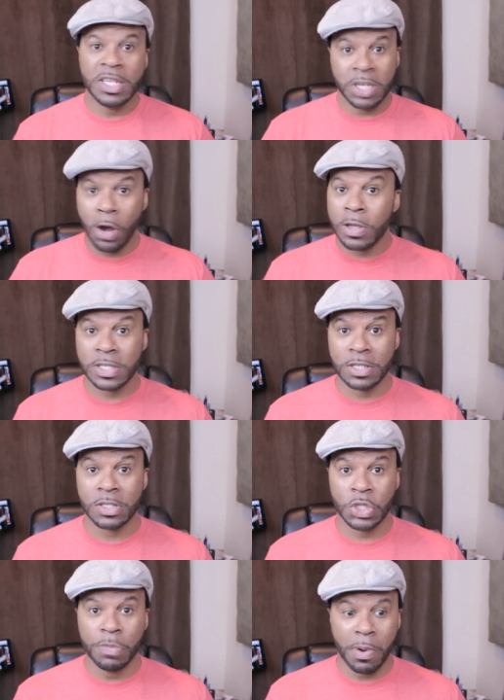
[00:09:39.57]
turns
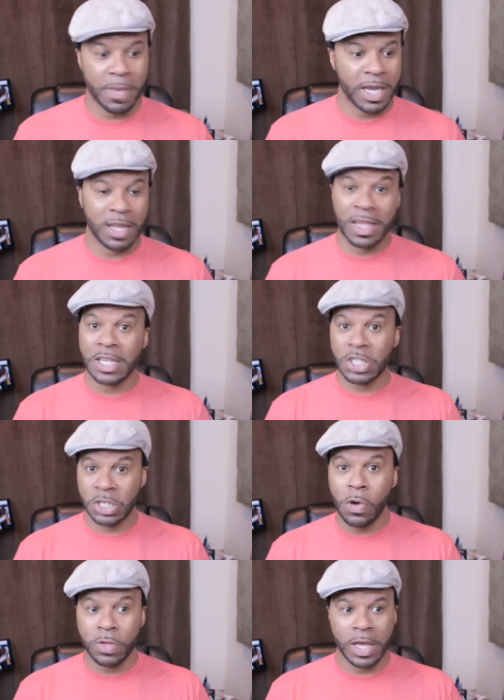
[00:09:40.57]
into Superman, and they
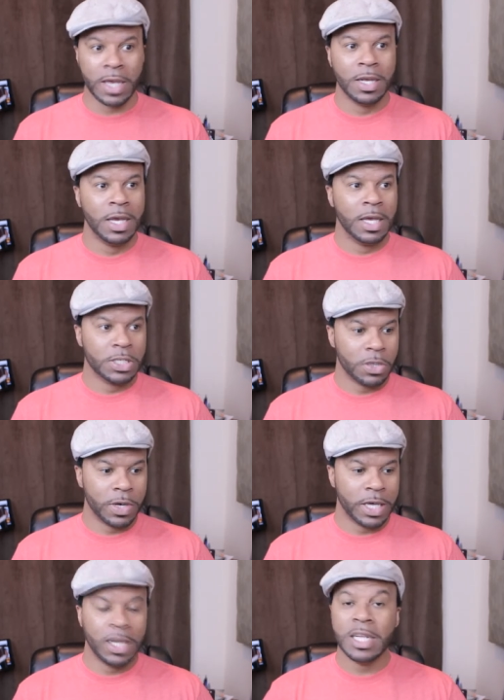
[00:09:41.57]
showed that. So
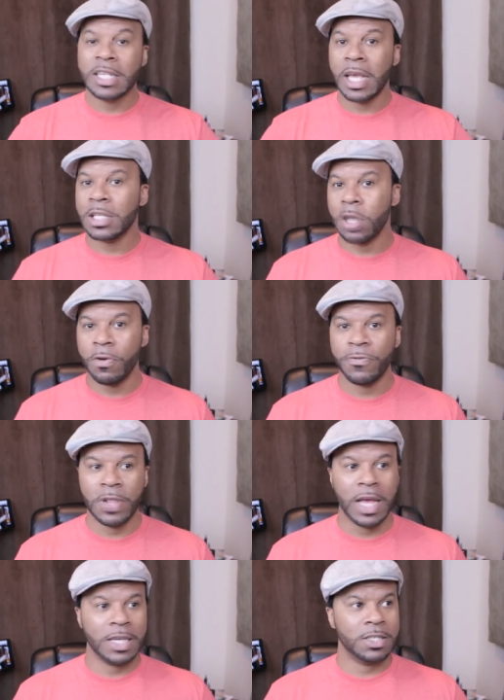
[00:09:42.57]
again, he takes off
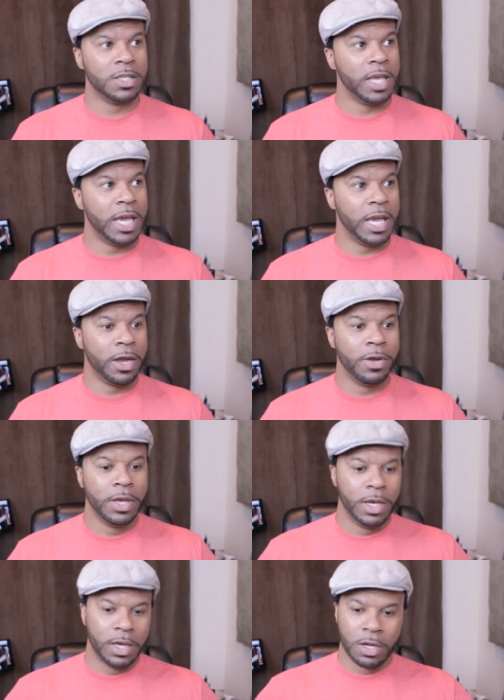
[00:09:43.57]
flying into the air,
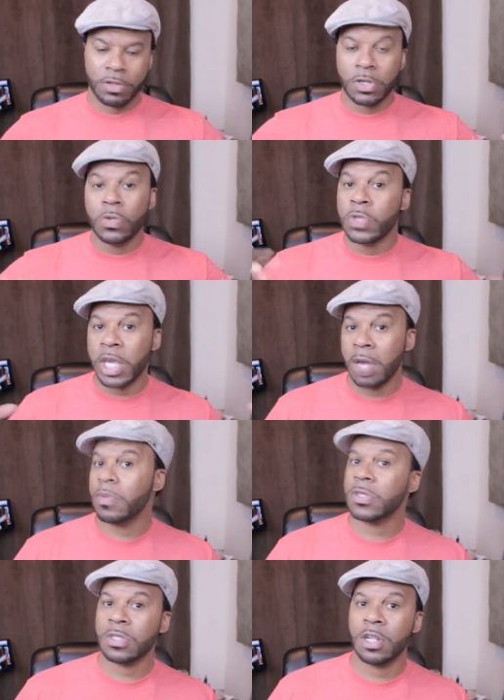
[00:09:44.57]
and all the news
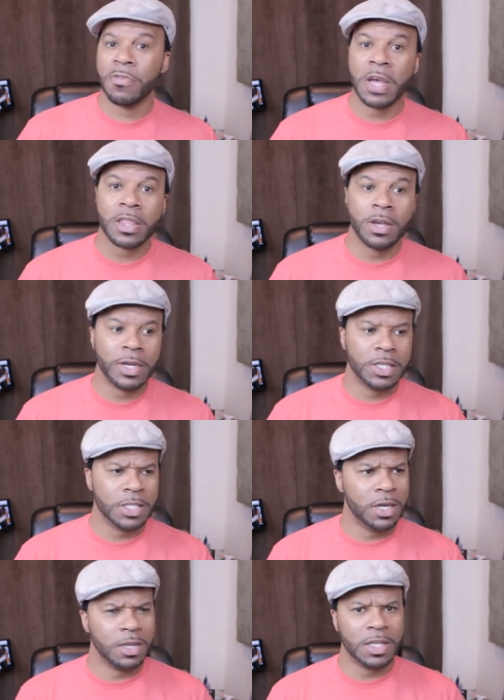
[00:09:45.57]
cameras and stuff out there, and they
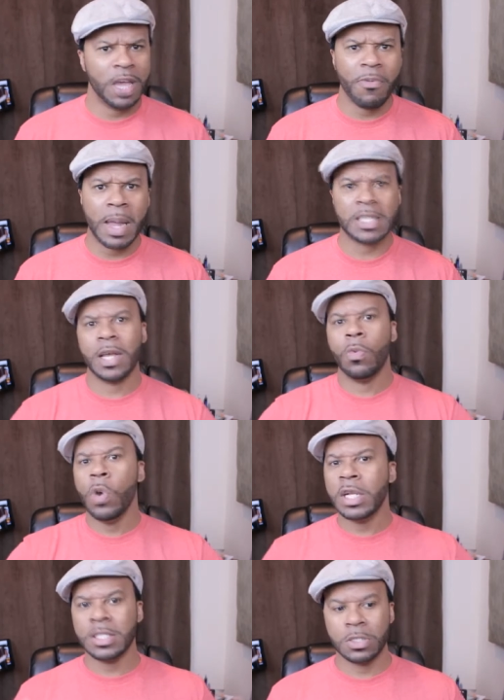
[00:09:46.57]
see it, and everybody's like,
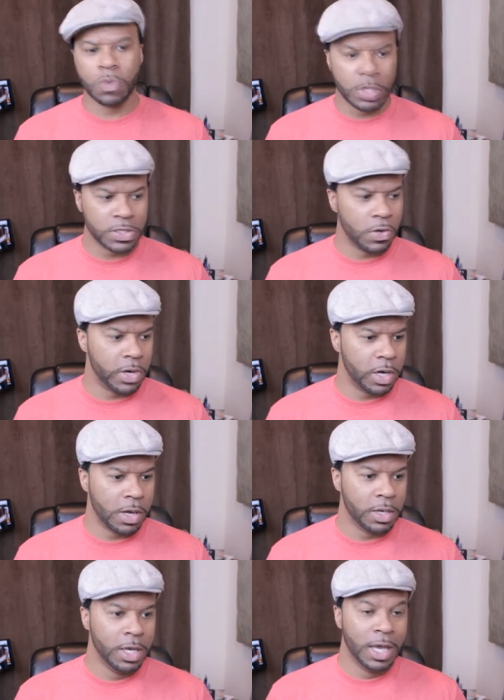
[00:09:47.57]
what is this? What's going
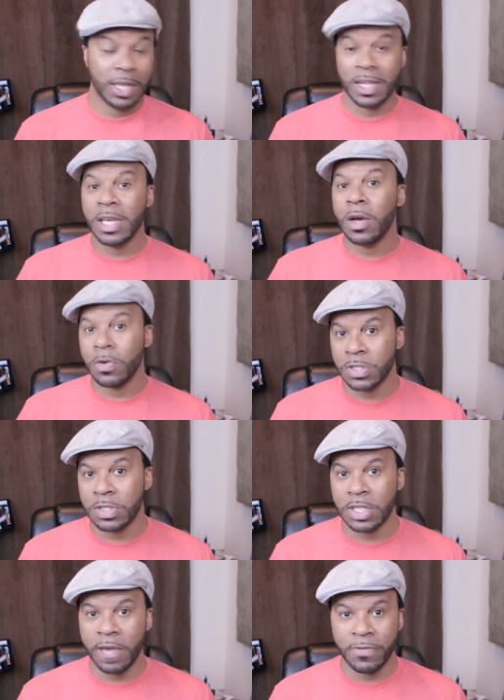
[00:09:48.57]
on? And then he goes
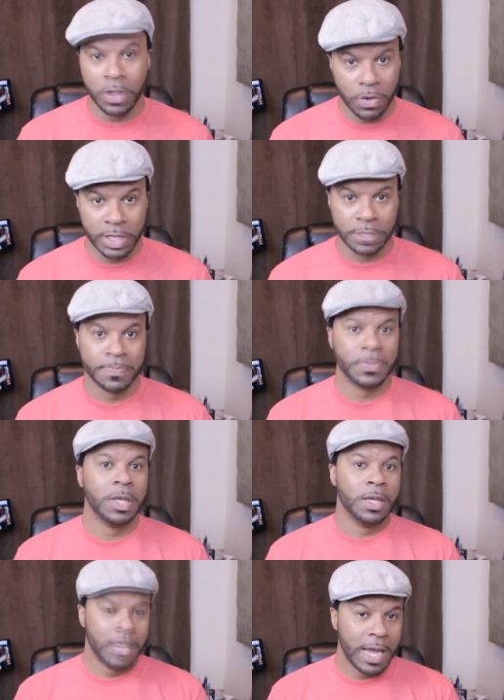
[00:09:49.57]
to save Lois.
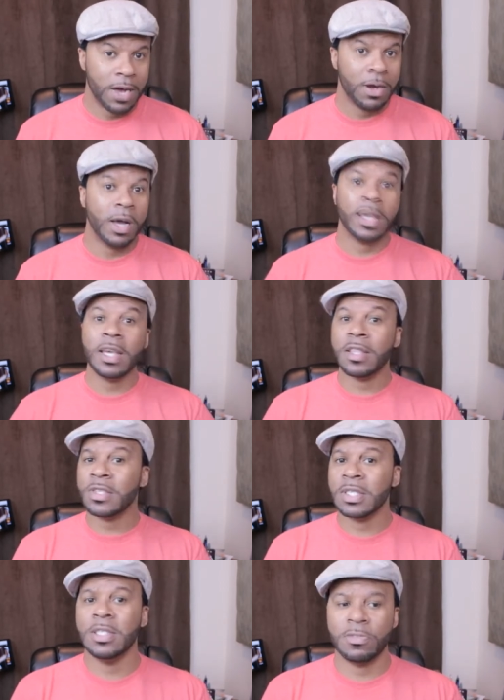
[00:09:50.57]
Now, again,
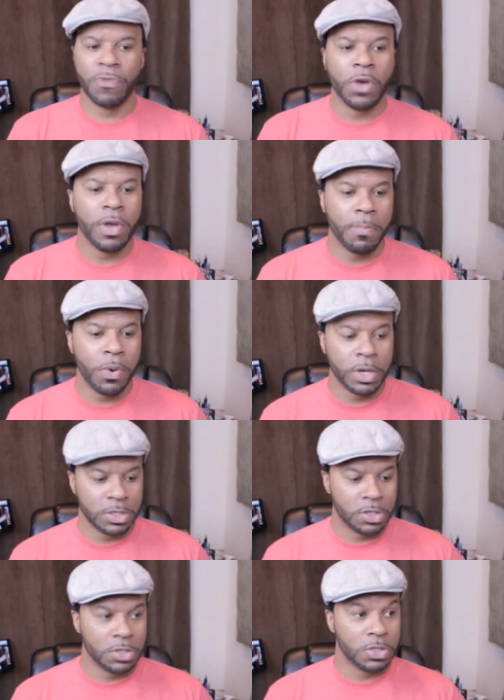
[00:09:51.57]
this scene is very
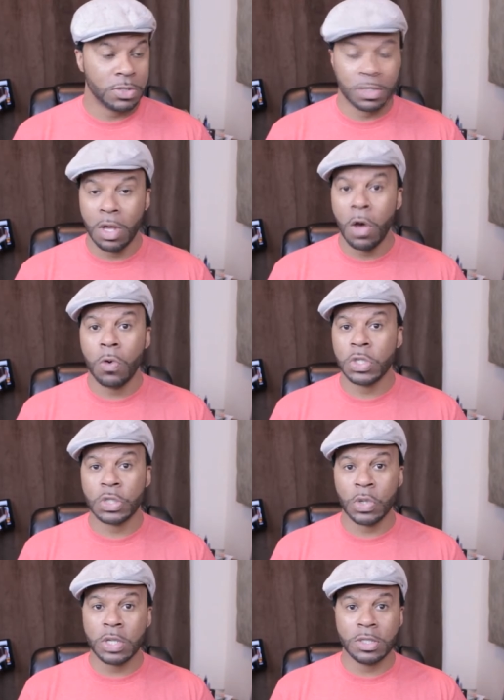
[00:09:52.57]
important to the whole
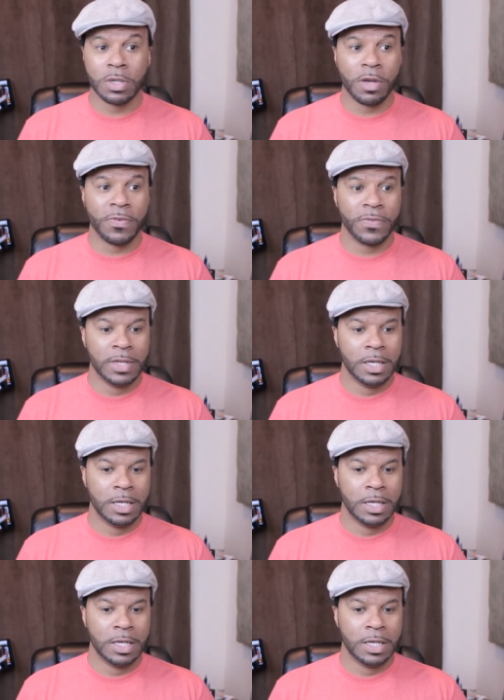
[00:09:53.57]
structure of